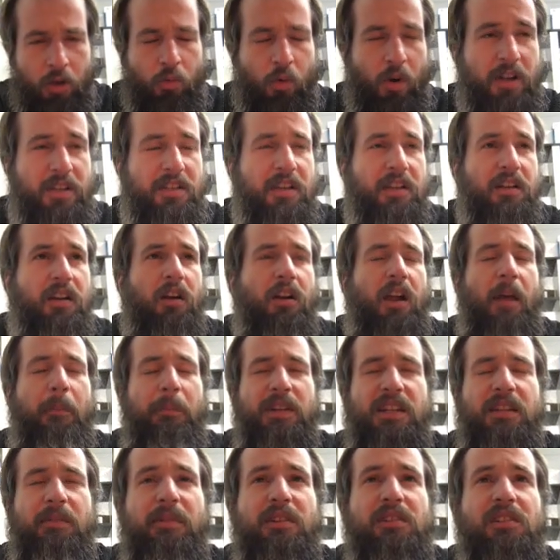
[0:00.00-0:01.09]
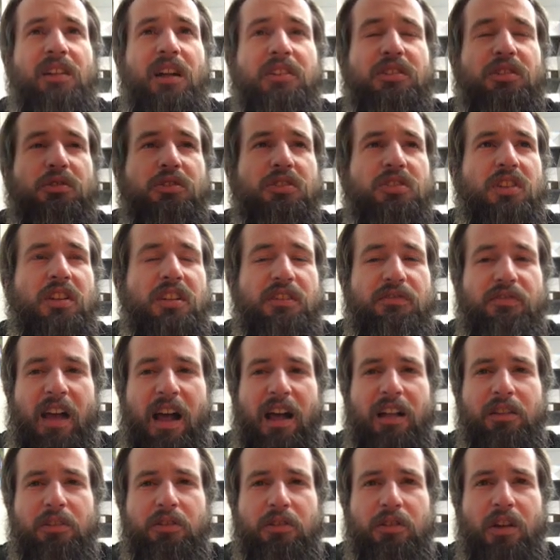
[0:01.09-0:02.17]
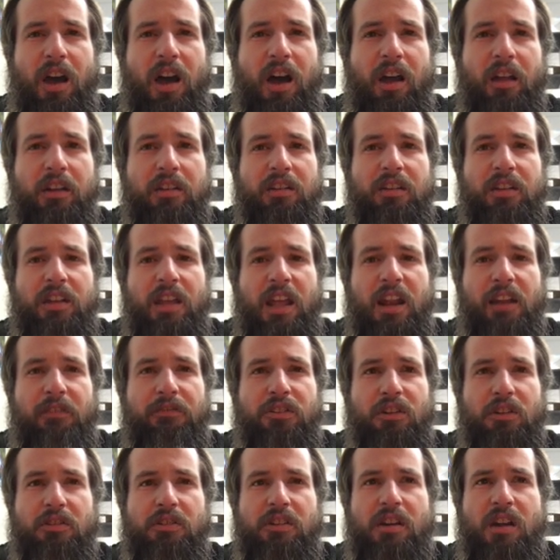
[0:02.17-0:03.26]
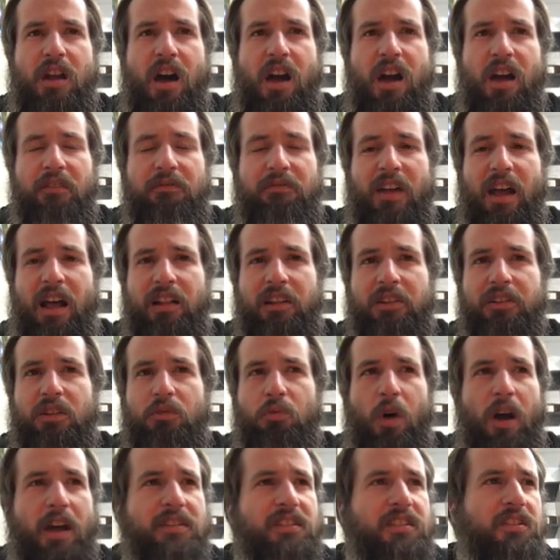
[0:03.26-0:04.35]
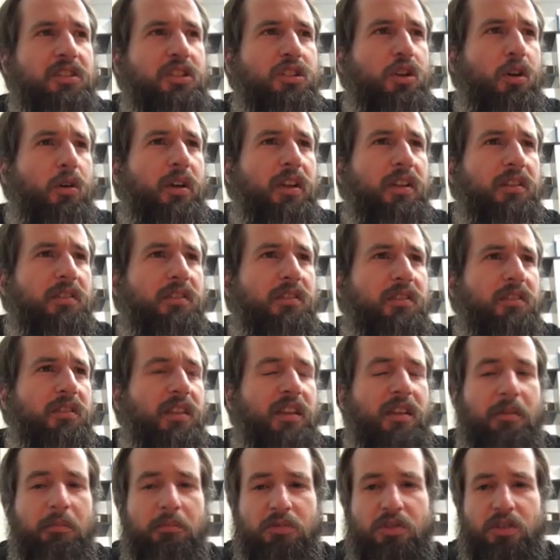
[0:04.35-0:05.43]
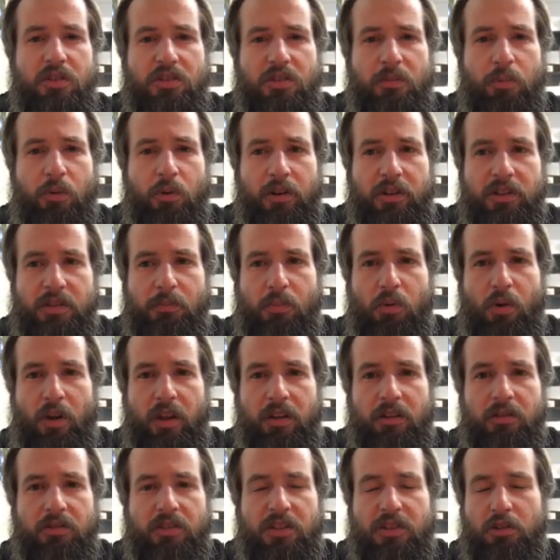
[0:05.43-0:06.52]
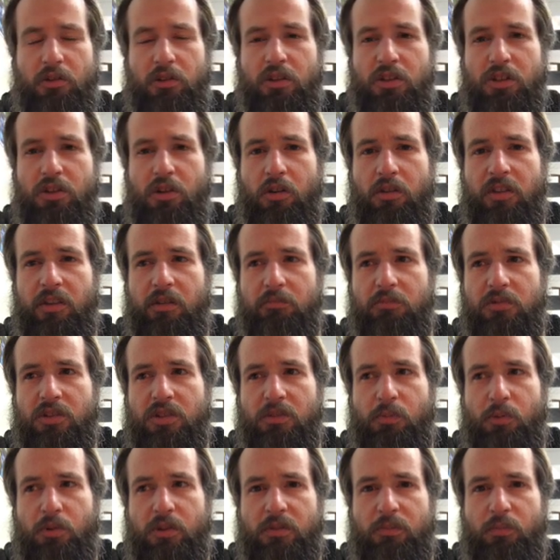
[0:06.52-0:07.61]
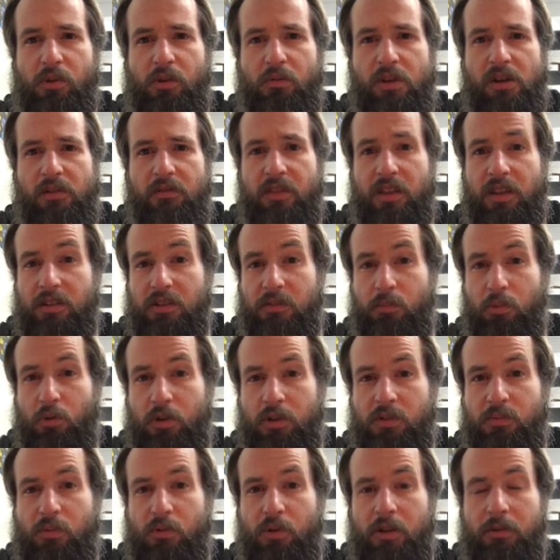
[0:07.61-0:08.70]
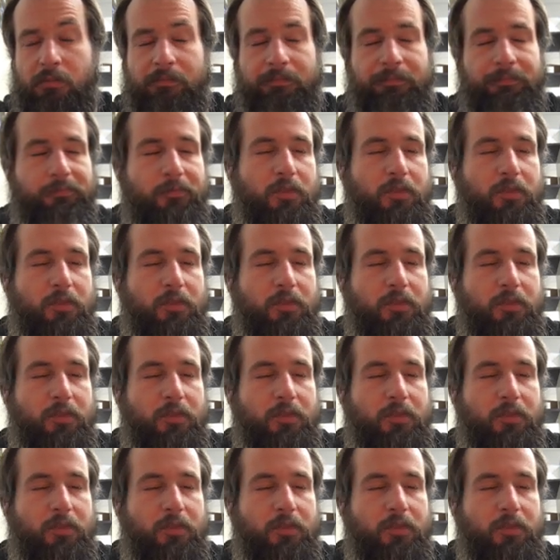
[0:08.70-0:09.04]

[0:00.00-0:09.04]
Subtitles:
What is it? Are epidemiological studies valid or not? And if they're not valid, then why is he showing them to support his point? Does he only show them to support his point whenever they support his point?